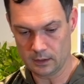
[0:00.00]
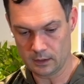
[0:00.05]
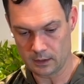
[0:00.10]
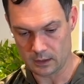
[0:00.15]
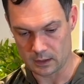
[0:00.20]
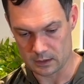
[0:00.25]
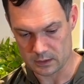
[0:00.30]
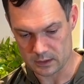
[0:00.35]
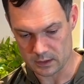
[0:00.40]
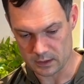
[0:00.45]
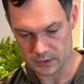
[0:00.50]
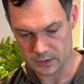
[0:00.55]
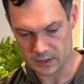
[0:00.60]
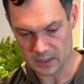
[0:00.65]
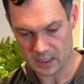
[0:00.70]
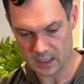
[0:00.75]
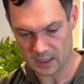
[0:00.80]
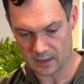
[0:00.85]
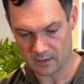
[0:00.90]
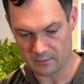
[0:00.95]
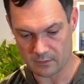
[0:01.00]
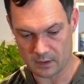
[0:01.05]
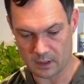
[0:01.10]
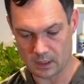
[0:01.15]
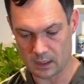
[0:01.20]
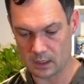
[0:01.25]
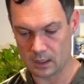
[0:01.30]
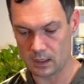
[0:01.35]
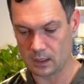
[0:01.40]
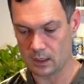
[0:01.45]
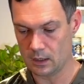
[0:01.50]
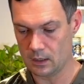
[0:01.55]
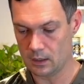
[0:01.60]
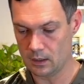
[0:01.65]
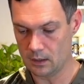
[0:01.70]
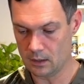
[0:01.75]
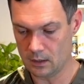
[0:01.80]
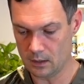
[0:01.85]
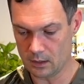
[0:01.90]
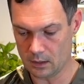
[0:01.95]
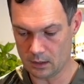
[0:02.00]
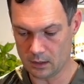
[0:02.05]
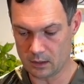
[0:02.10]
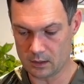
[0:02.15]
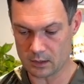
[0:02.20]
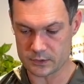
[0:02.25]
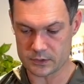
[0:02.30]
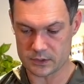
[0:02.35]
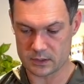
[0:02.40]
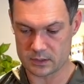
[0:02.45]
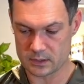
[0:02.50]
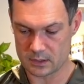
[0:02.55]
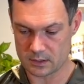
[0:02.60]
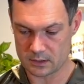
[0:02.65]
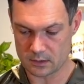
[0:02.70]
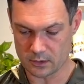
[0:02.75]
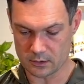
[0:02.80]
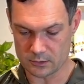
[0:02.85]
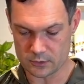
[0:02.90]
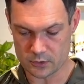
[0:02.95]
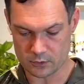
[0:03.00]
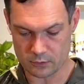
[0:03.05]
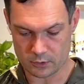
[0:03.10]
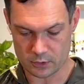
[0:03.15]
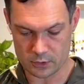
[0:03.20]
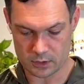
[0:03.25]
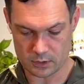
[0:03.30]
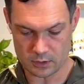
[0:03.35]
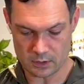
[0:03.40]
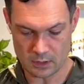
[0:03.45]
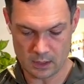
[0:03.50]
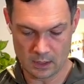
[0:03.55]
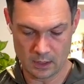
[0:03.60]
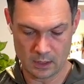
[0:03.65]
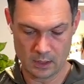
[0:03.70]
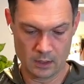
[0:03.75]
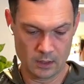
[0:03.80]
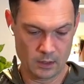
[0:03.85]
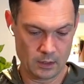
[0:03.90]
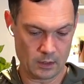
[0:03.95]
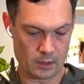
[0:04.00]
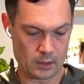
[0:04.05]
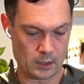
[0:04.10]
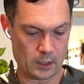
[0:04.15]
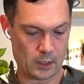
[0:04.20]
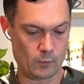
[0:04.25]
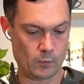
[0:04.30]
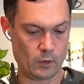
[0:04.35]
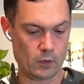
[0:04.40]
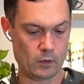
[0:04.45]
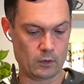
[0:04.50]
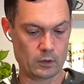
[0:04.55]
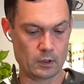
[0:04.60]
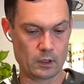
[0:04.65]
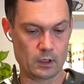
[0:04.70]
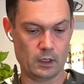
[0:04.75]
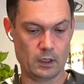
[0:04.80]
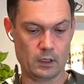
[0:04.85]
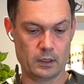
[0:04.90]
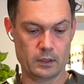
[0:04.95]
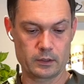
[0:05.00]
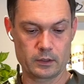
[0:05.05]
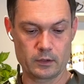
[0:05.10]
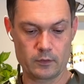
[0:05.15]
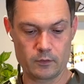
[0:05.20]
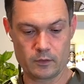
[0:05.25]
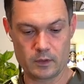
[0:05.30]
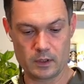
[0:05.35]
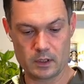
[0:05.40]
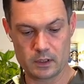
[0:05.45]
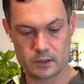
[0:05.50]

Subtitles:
it does have a gusseted construction all along the